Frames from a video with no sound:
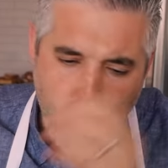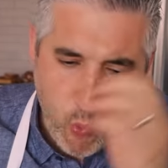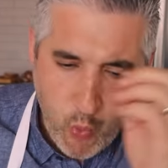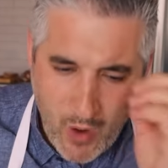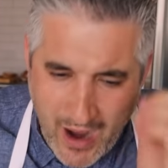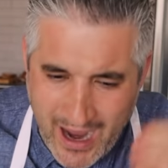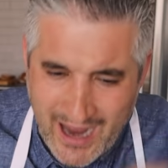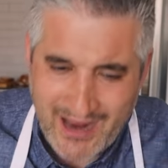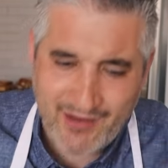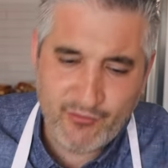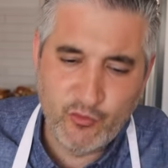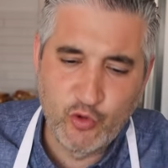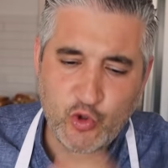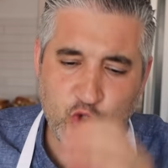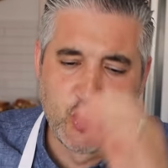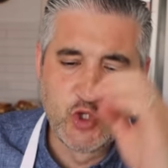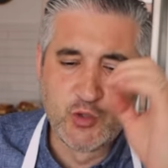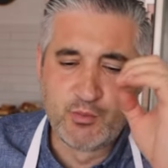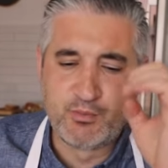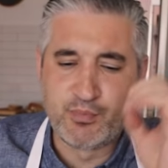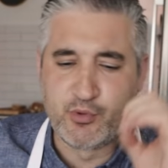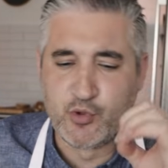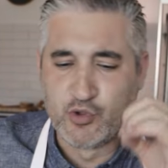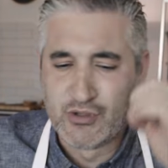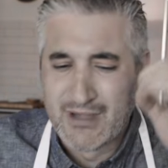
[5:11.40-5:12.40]
Why would
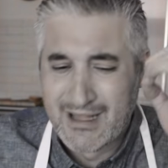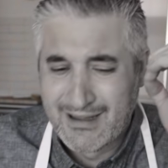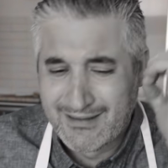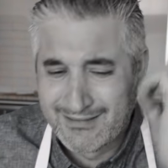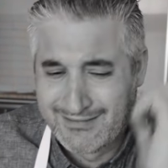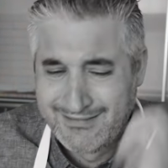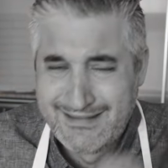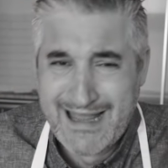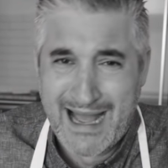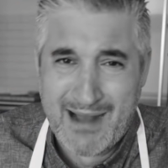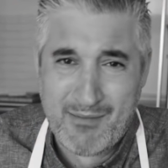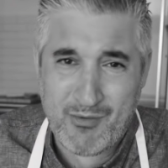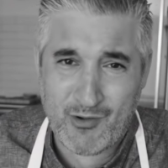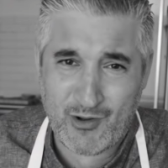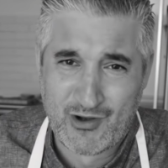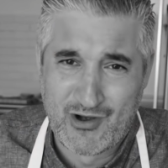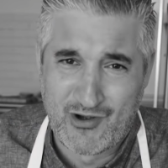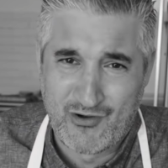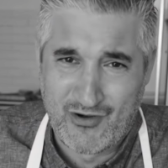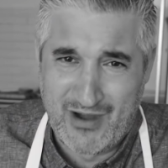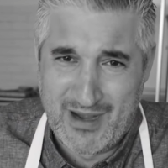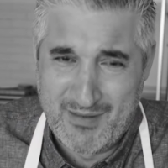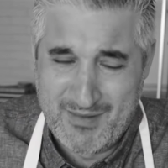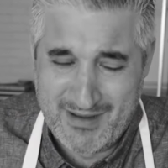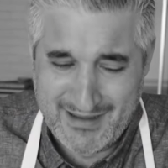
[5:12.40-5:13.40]
you put double
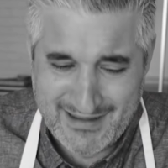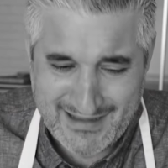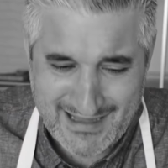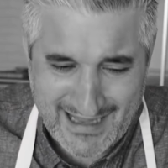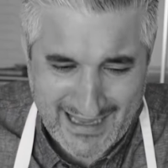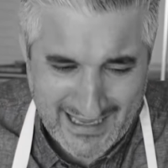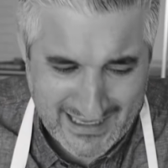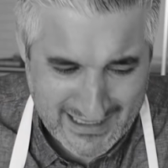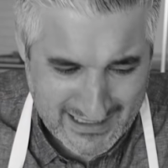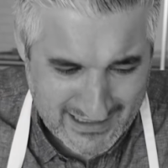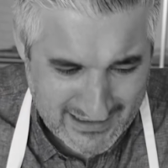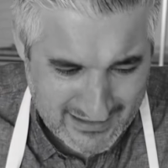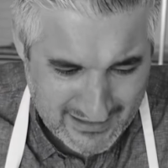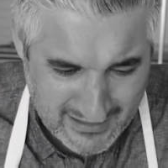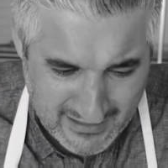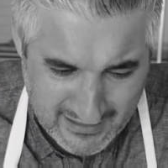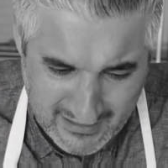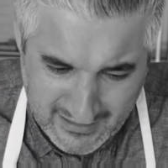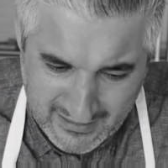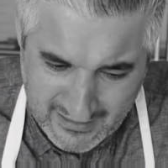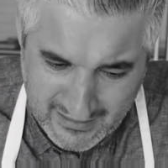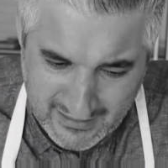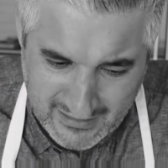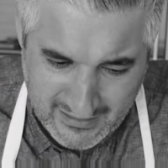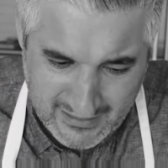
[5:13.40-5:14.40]
cream? You there?
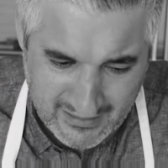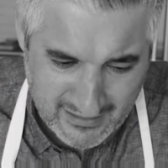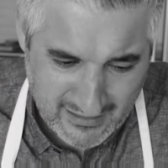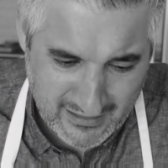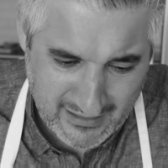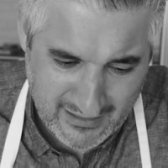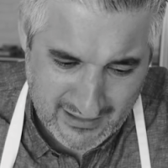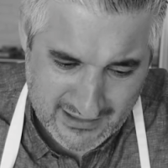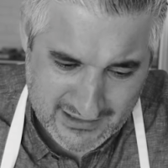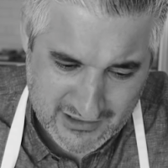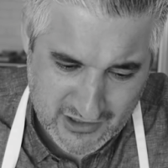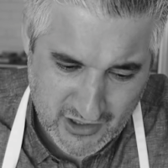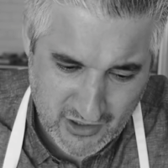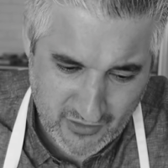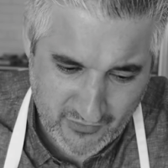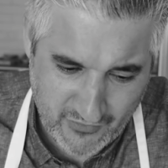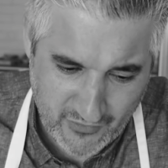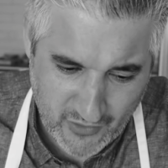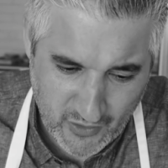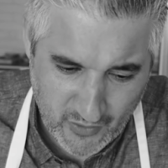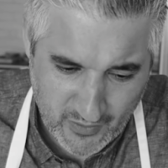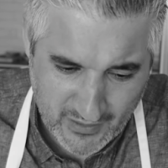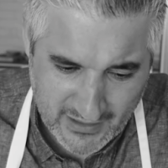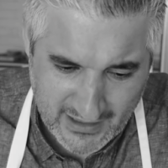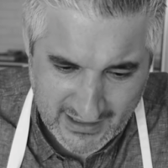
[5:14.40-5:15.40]
Oh, let's You're go
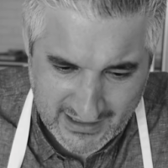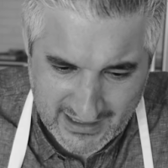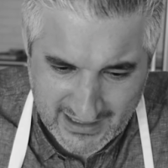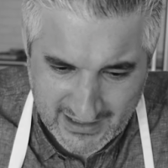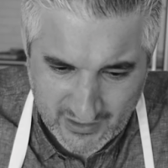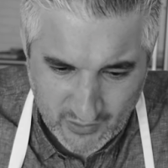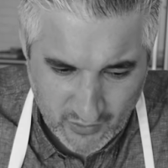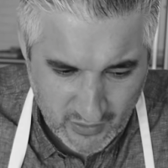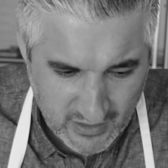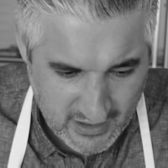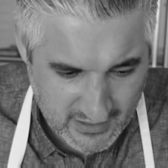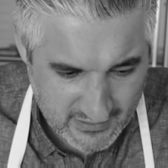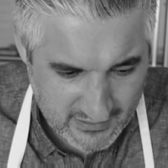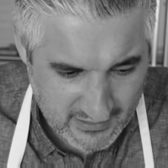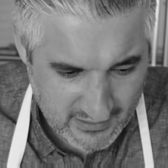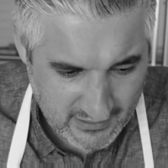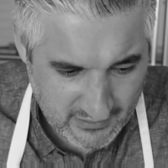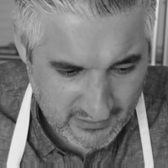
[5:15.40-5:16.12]
for really fine.